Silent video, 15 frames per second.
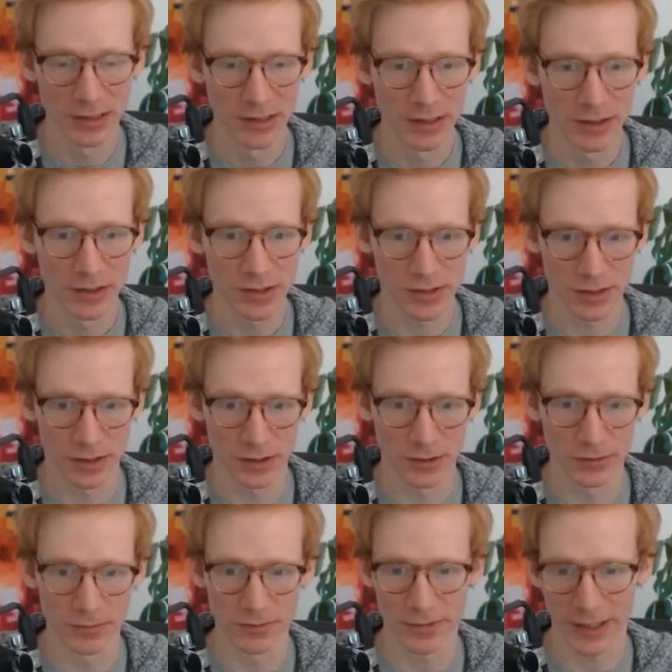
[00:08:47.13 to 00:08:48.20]

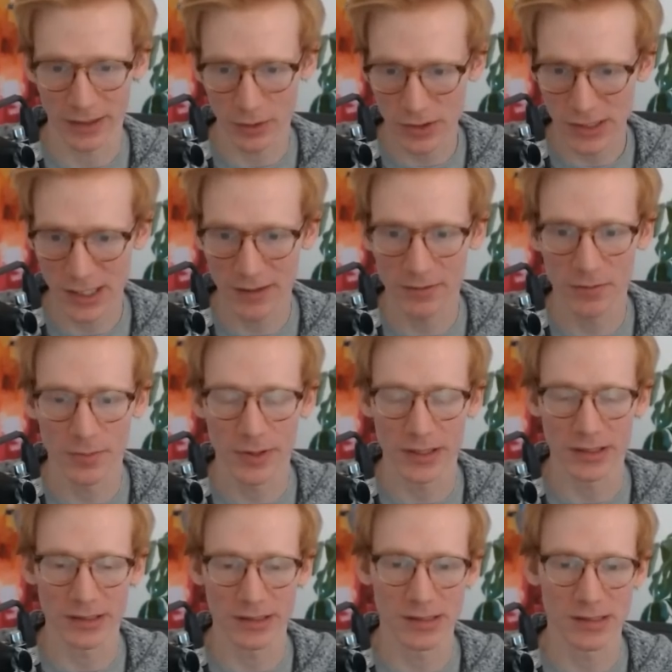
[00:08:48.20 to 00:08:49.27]
So like those kind of
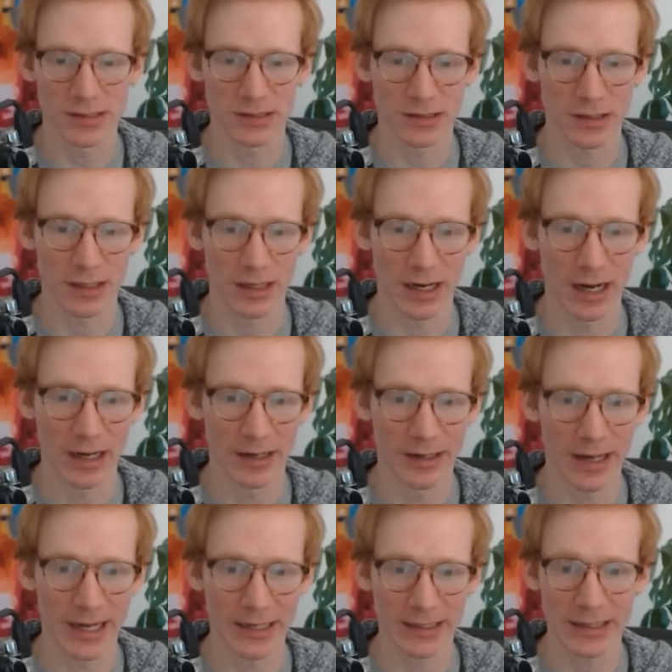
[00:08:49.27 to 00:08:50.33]
opinions,
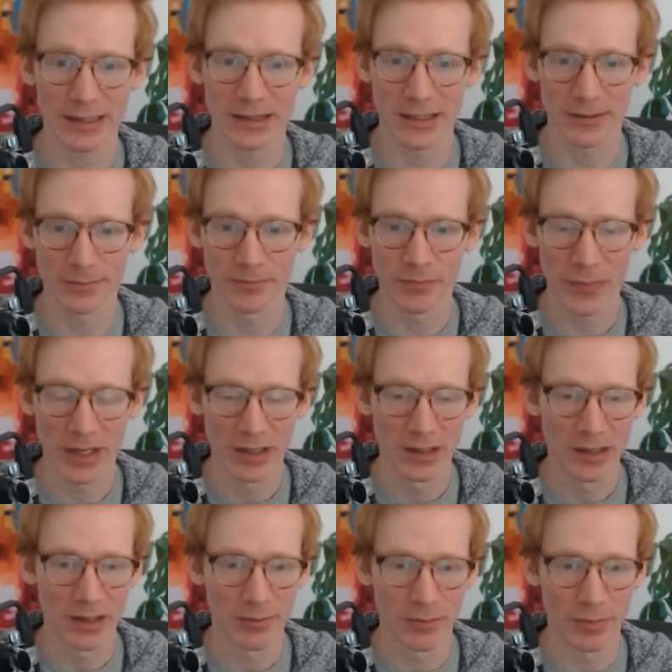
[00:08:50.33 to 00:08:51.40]
I get them,
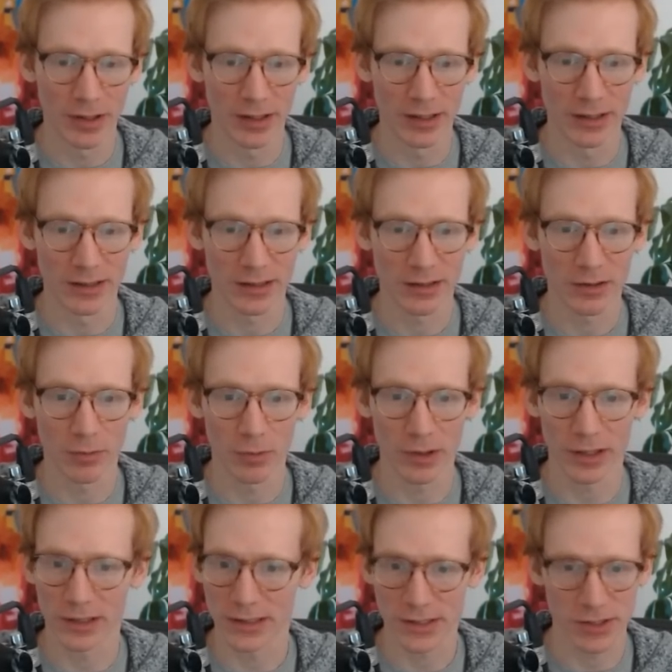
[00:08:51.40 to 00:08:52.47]
but we're
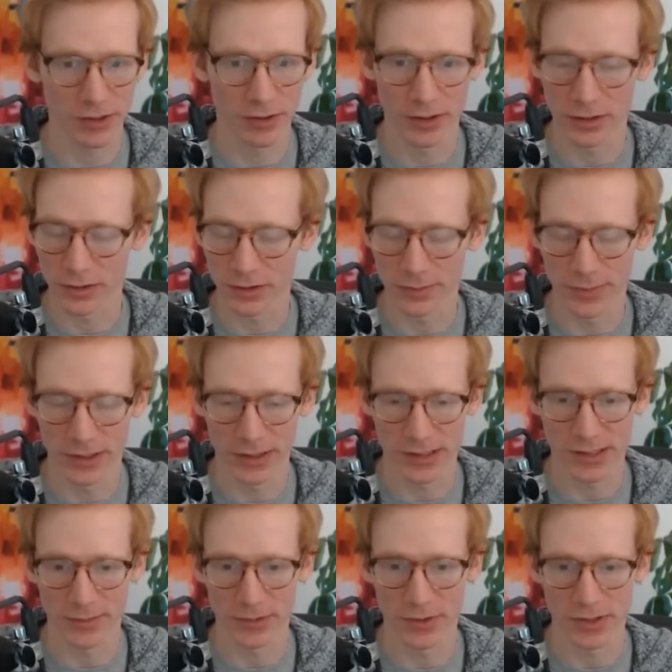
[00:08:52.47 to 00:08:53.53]
going to disagree a little bit on
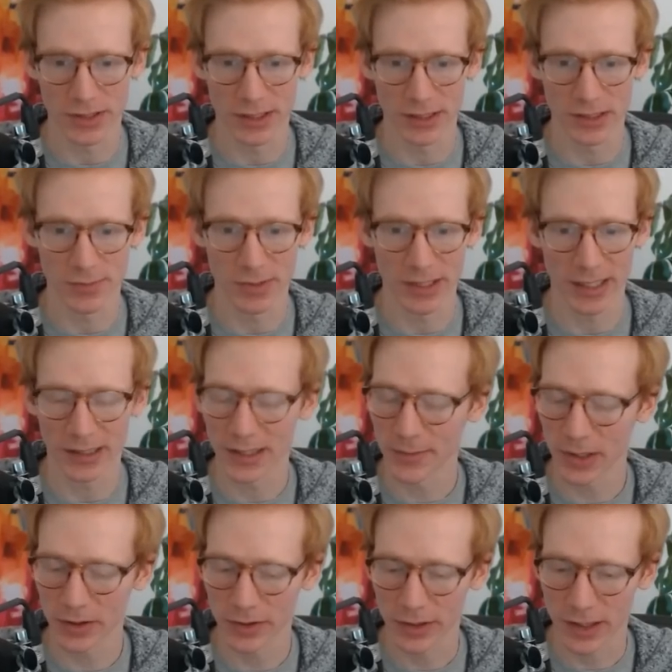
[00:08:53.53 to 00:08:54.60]
some of those things. But yeah, let me
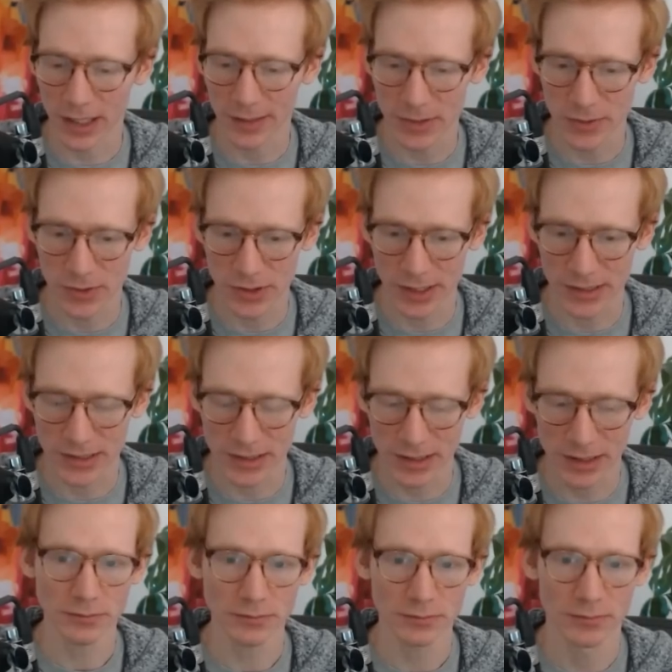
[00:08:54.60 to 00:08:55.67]
know in the comments what you guys
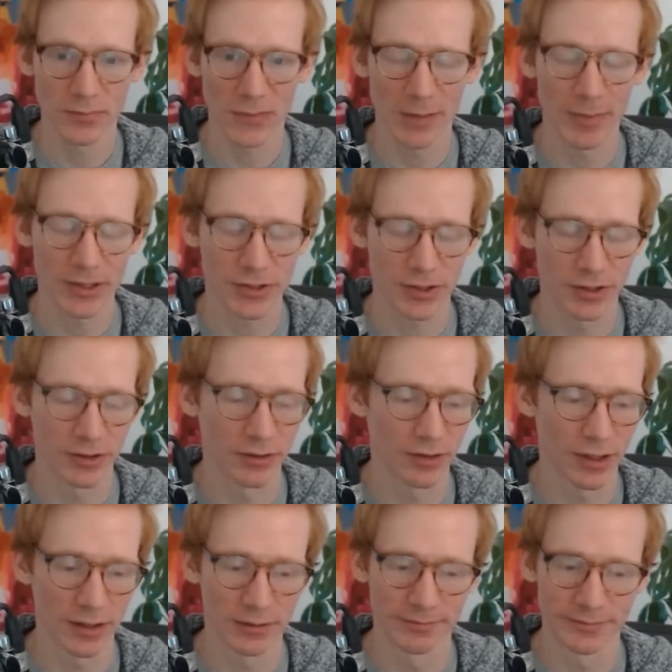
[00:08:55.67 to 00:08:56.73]
think. Make sure you
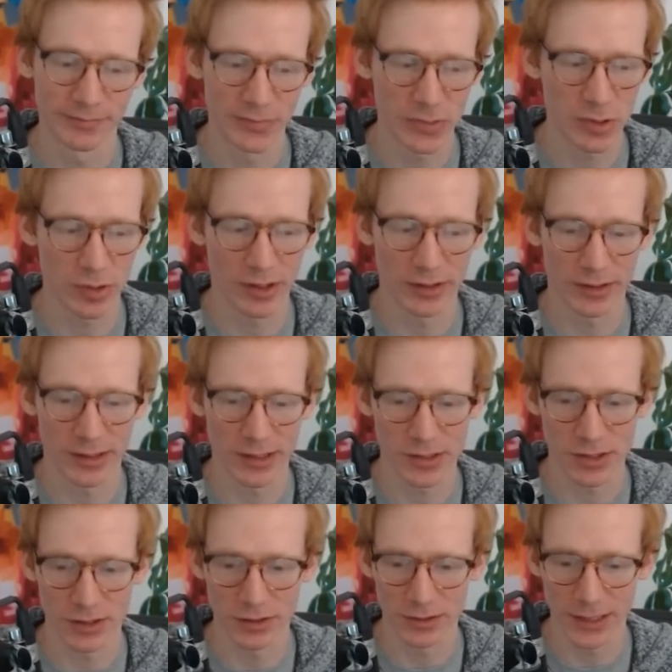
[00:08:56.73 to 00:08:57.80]
are doing all the things,
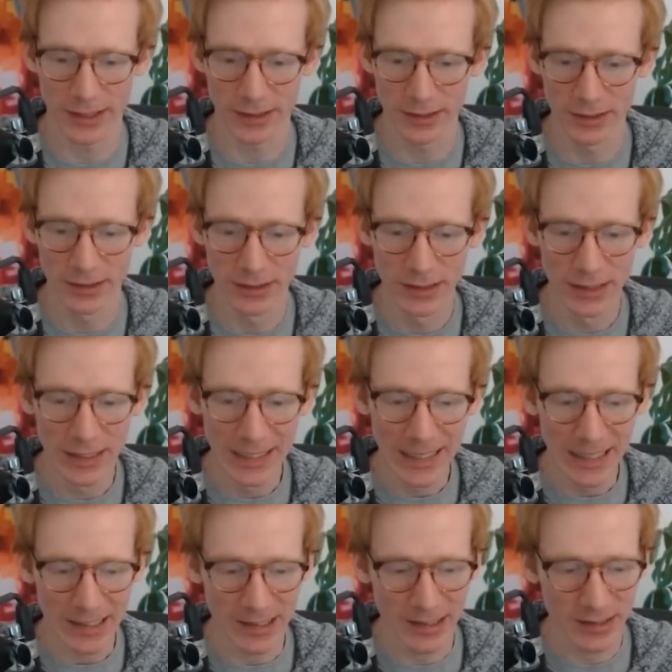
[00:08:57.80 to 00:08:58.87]

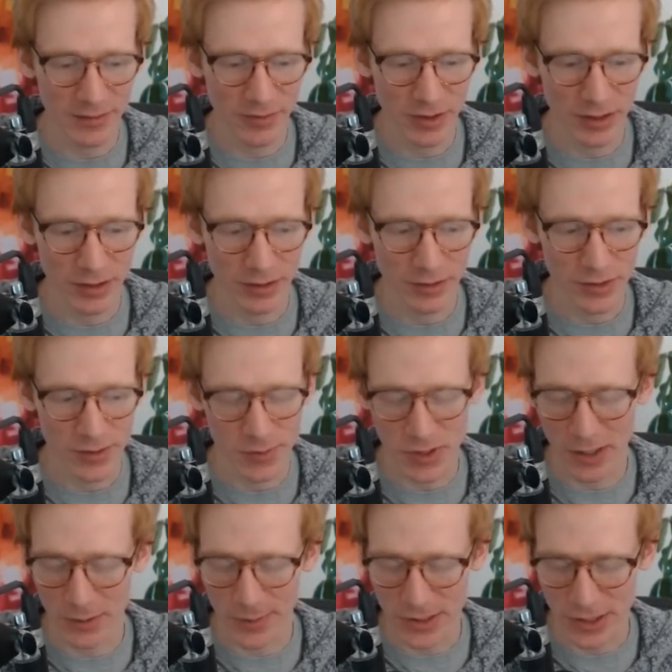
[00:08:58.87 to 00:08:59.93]
like the video,
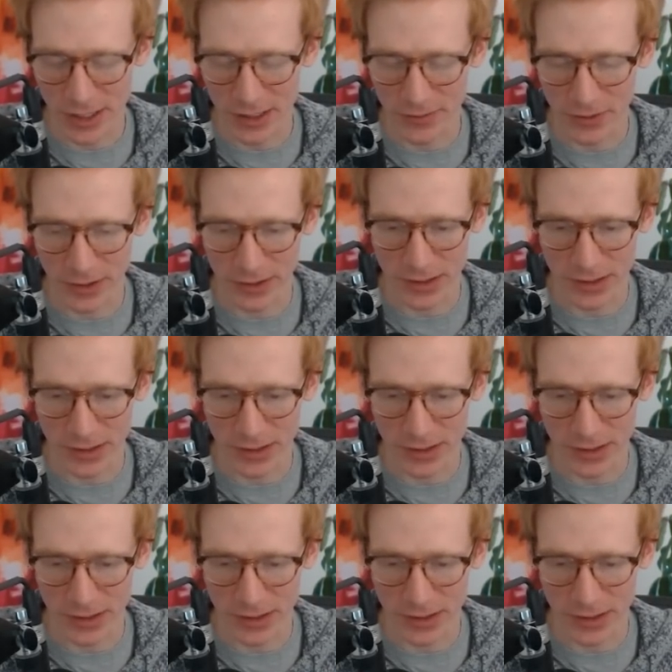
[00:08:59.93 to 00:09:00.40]
subscribe to my channel if you like this